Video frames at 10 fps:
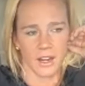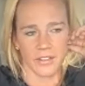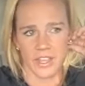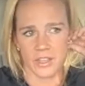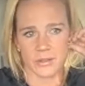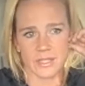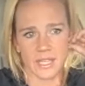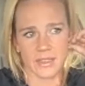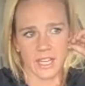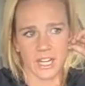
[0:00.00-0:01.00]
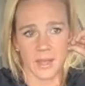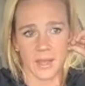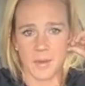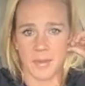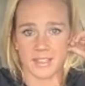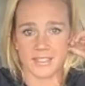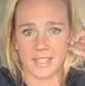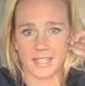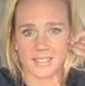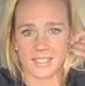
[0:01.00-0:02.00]
are they using their MMA
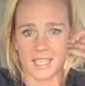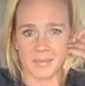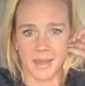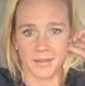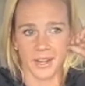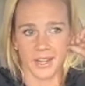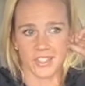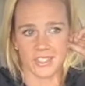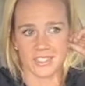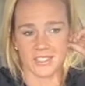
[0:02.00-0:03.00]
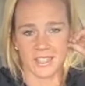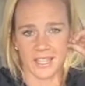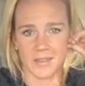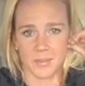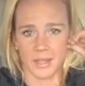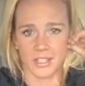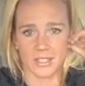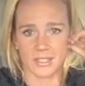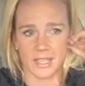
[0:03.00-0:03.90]
stance to keep that range and still land the punches?